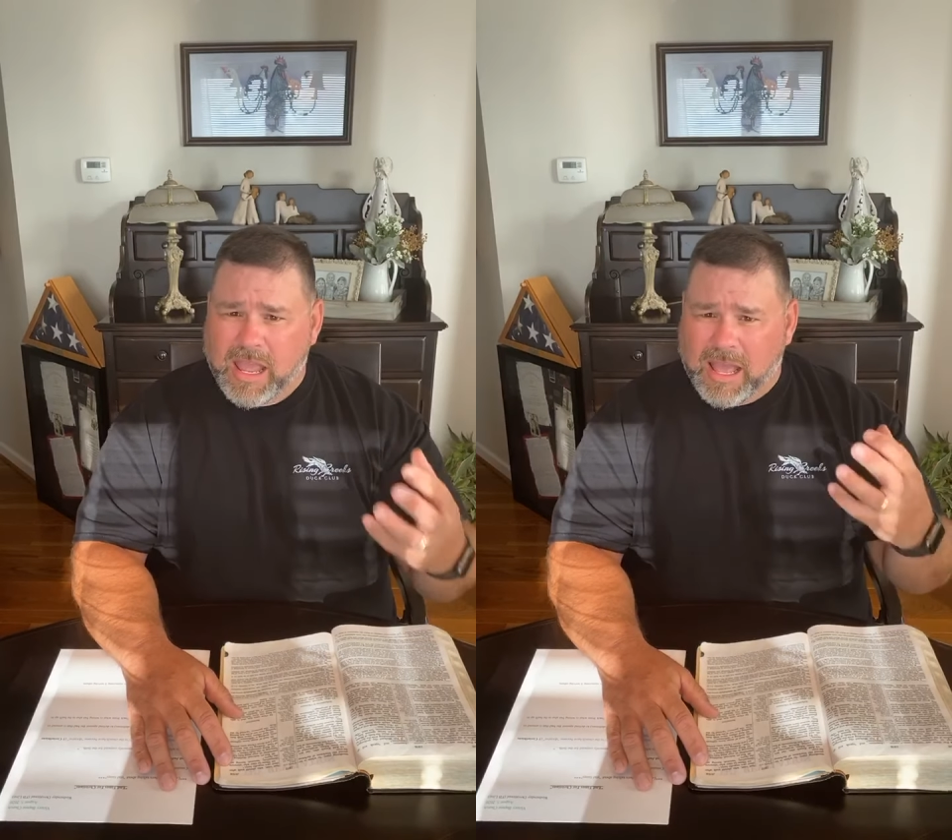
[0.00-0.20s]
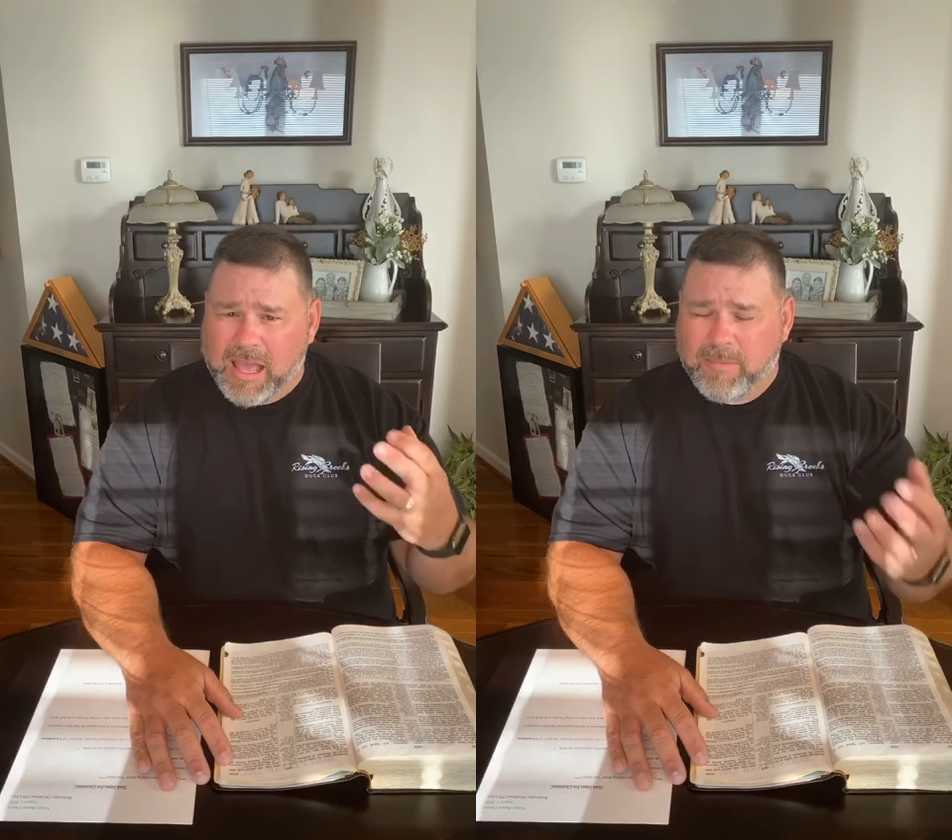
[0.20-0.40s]

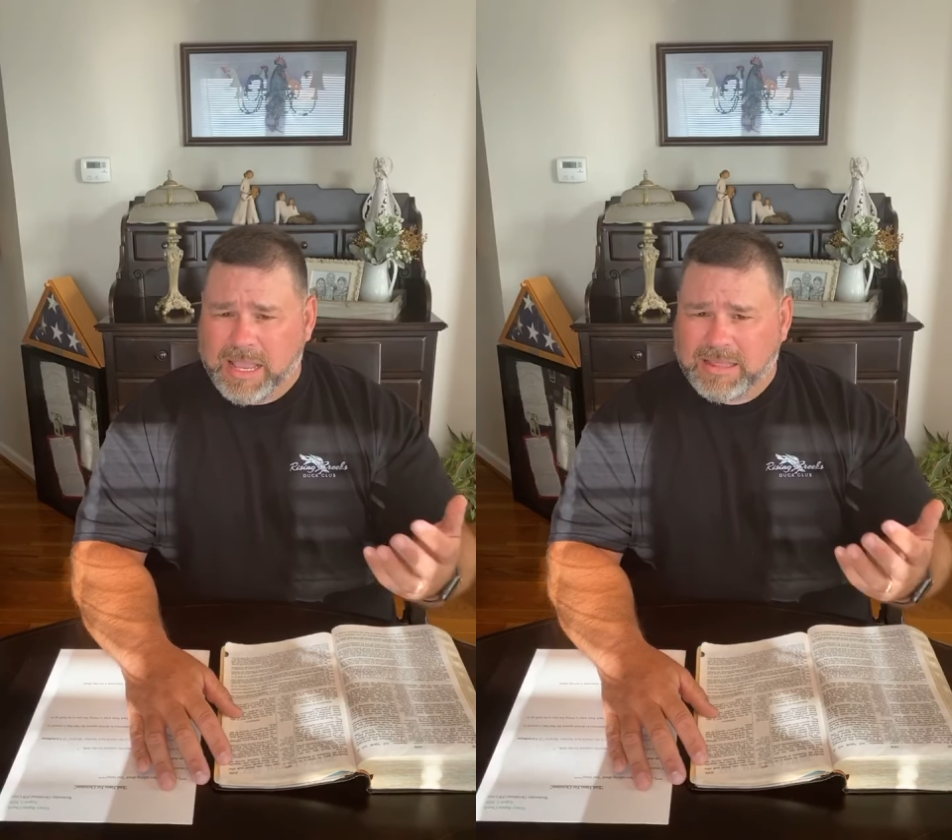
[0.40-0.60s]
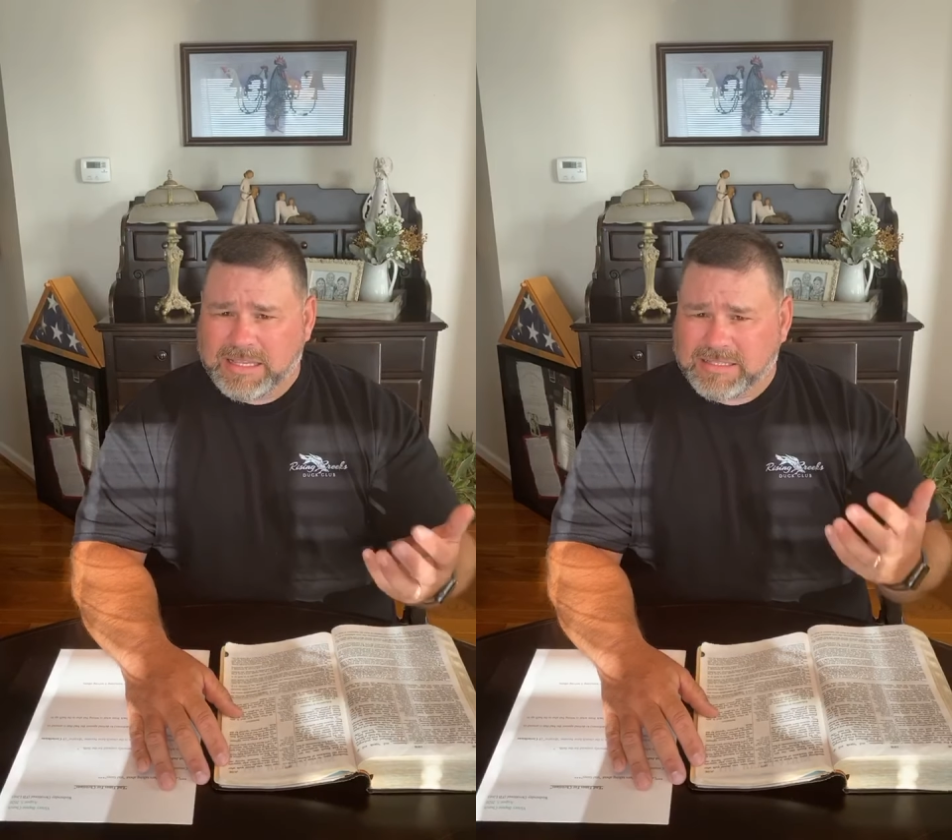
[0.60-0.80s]
um,
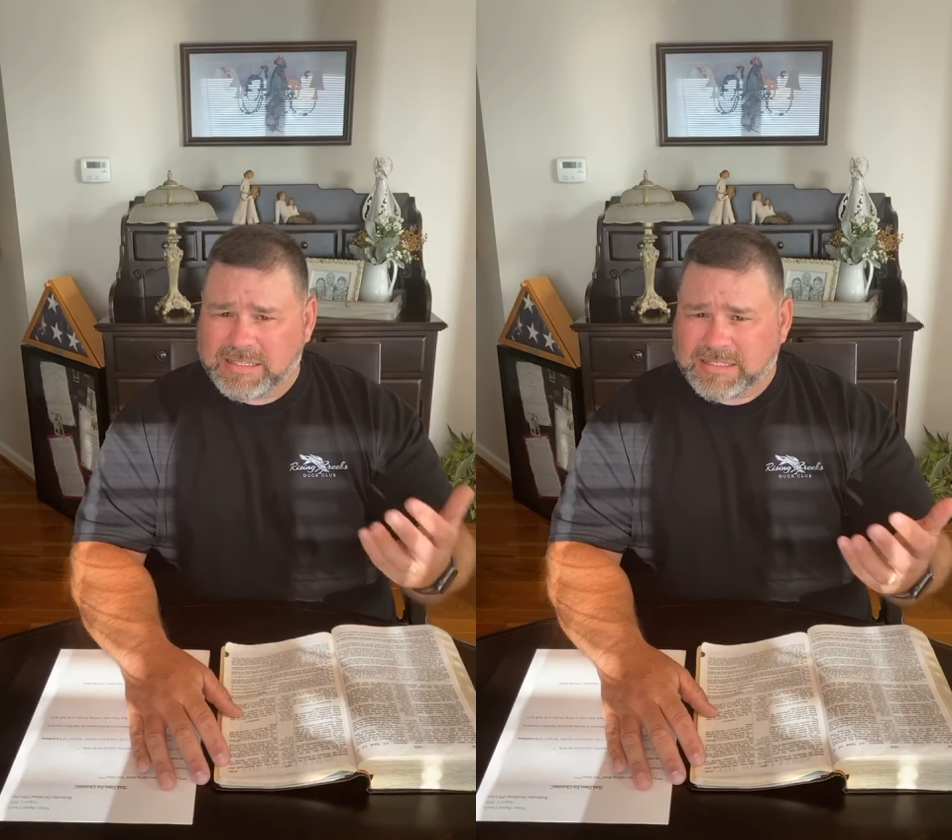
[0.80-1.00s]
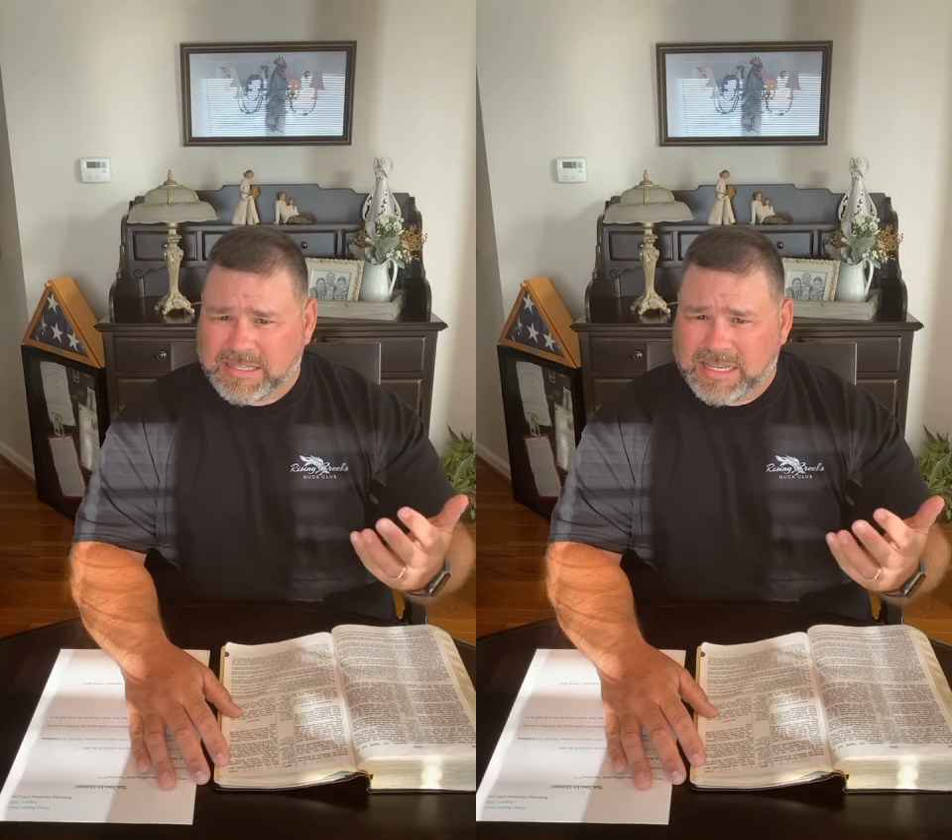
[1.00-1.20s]
and it's
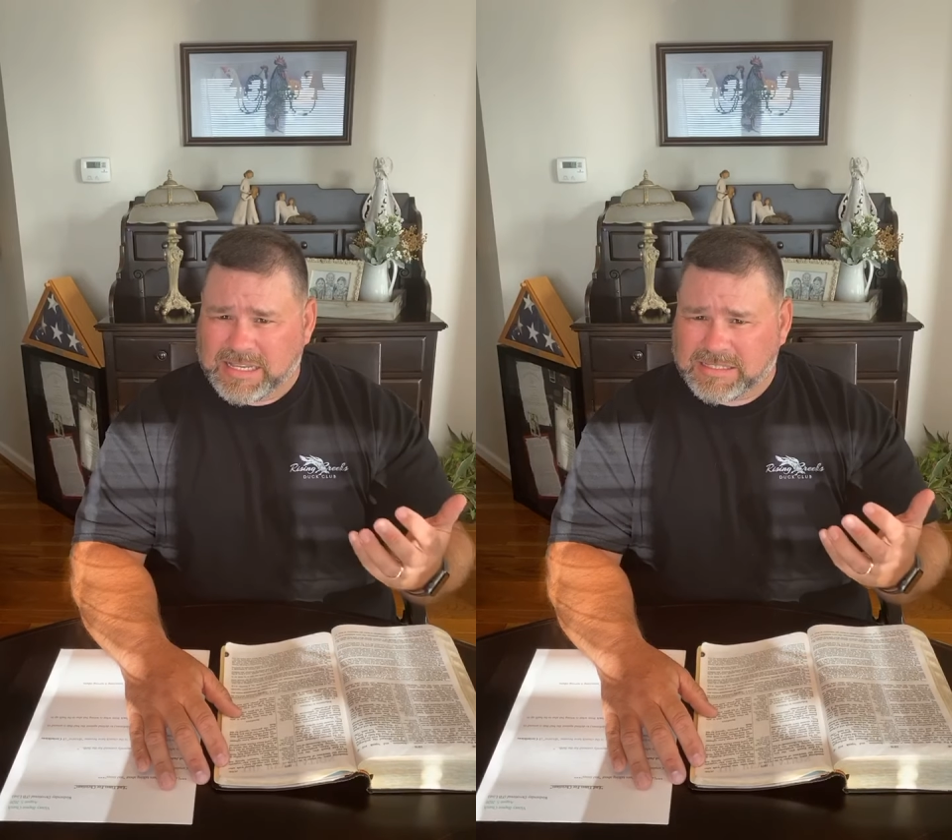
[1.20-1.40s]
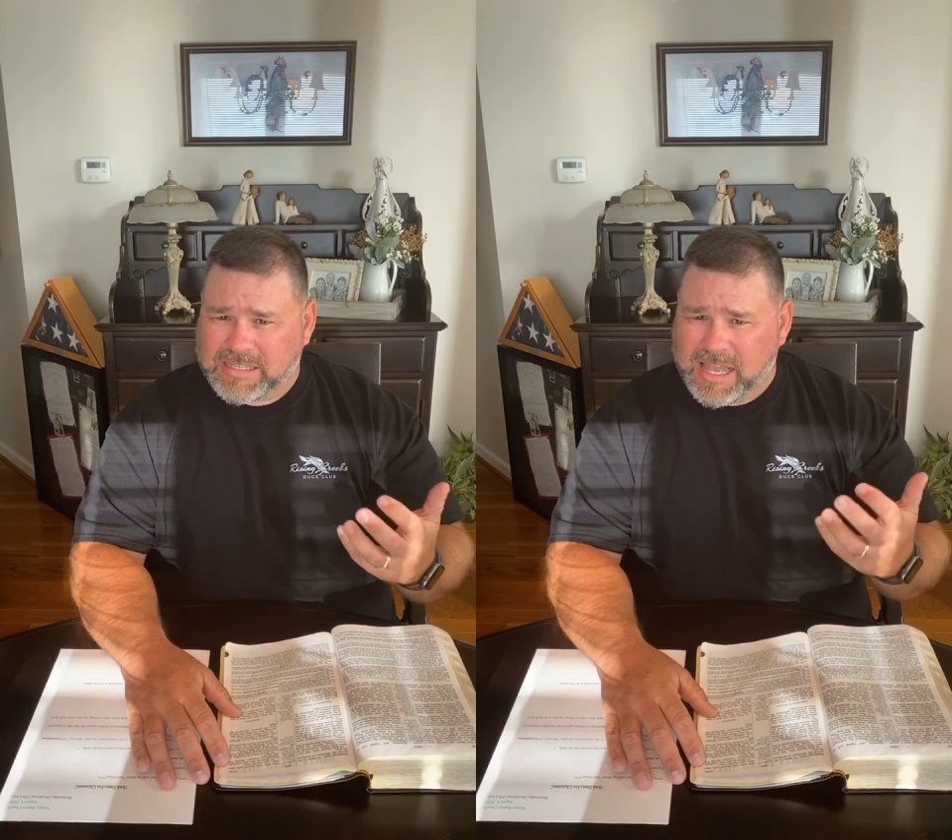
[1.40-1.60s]
these
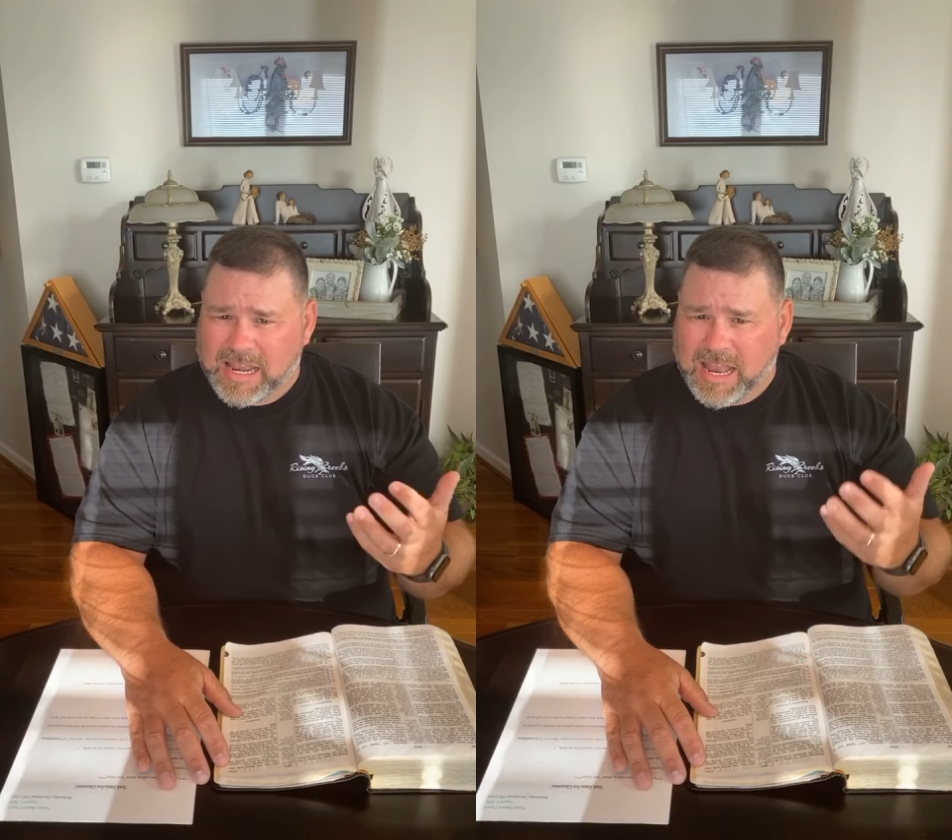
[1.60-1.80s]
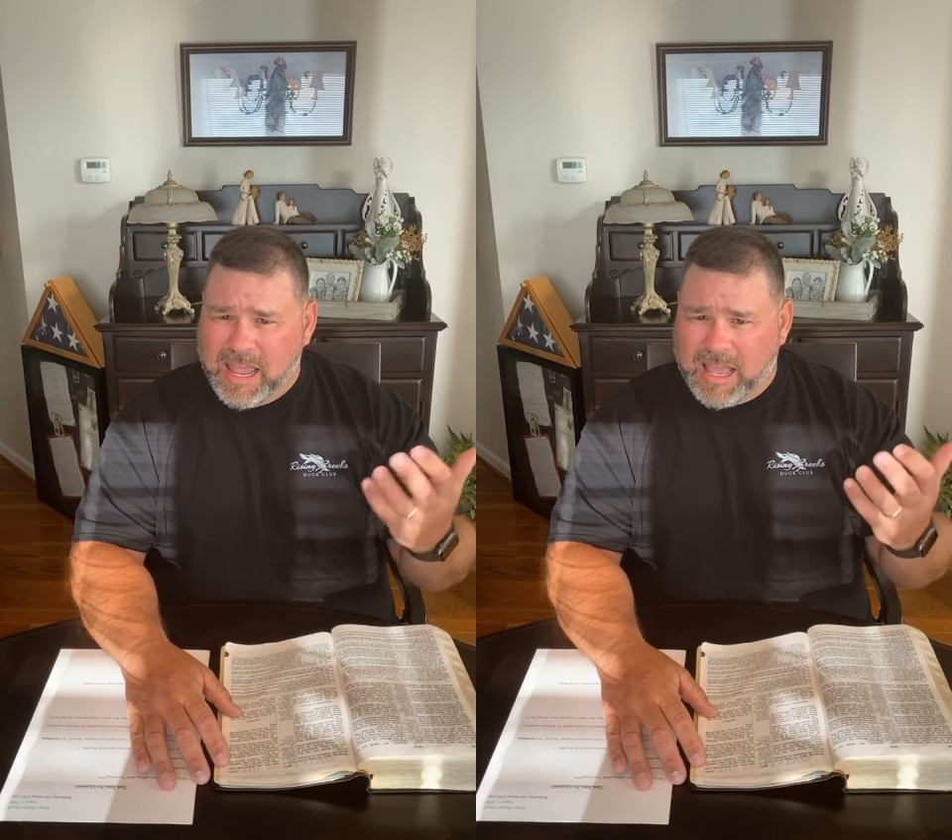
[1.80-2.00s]
things
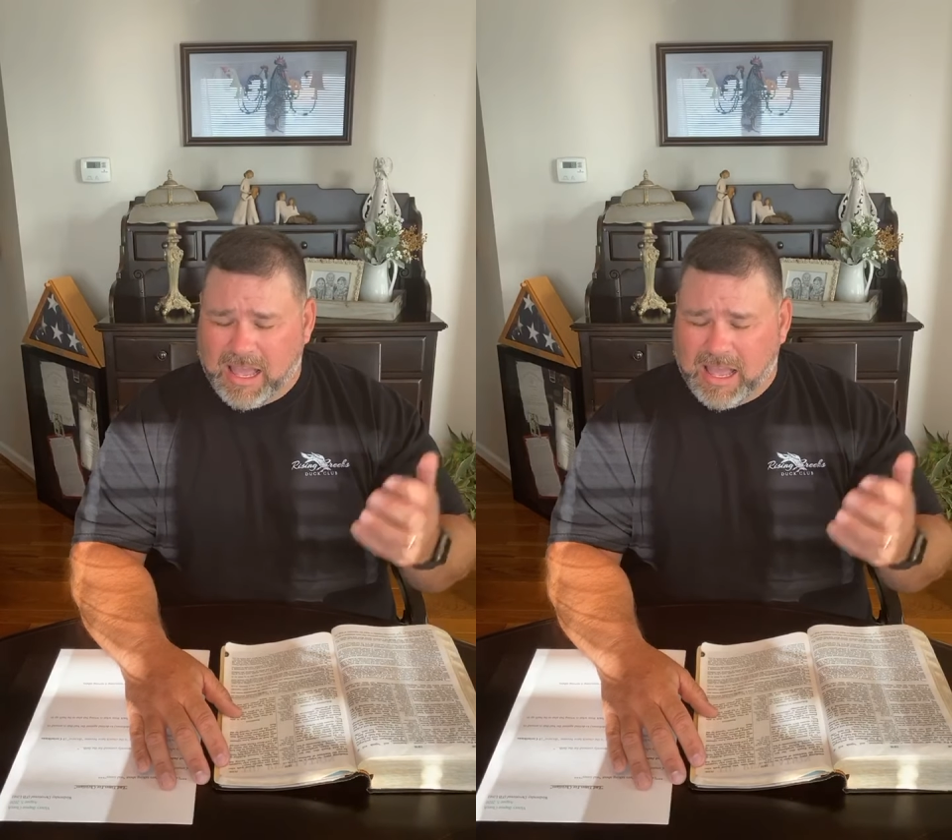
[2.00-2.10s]
that